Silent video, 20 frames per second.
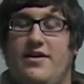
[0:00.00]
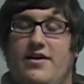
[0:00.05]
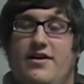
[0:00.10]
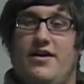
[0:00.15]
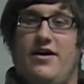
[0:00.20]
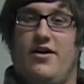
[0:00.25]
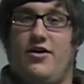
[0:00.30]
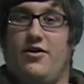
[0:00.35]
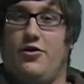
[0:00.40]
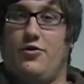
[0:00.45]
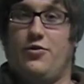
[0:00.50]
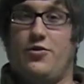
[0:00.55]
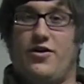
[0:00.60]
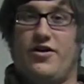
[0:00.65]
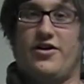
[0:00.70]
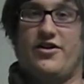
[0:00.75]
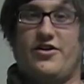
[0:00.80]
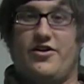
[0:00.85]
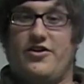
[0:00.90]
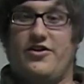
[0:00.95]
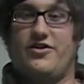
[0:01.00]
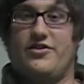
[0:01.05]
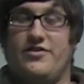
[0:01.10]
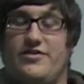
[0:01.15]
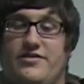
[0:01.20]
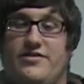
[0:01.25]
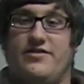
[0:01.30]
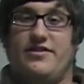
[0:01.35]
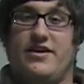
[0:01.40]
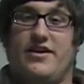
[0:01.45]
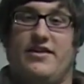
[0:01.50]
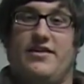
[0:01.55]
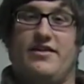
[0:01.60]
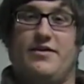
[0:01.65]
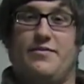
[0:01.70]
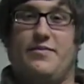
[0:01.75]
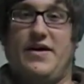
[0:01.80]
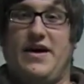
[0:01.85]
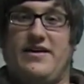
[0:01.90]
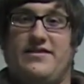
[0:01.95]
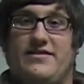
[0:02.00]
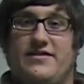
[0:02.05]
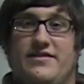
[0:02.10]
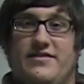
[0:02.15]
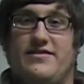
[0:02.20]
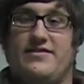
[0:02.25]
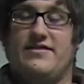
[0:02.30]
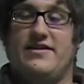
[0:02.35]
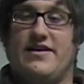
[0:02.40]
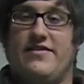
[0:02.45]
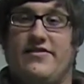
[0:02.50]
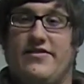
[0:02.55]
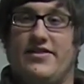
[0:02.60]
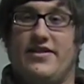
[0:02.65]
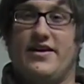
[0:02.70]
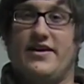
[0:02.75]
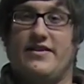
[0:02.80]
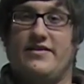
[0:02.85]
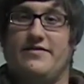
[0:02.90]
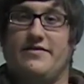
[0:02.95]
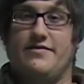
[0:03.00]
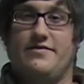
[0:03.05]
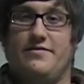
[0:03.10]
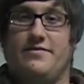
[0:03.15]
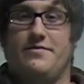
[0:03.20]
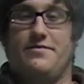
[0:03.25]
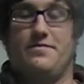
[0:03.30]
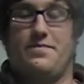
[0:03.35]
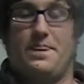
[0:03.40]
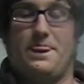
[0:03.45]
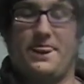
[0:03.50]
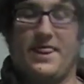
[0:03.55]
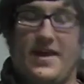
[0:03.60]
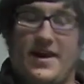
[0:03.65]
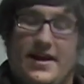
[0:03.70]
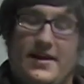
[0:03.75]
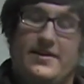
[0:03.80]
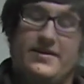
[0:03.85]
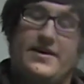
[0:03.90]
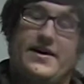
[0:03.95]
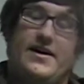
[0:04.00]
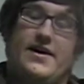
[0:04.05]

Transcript: all the workers and the peasants and everything, and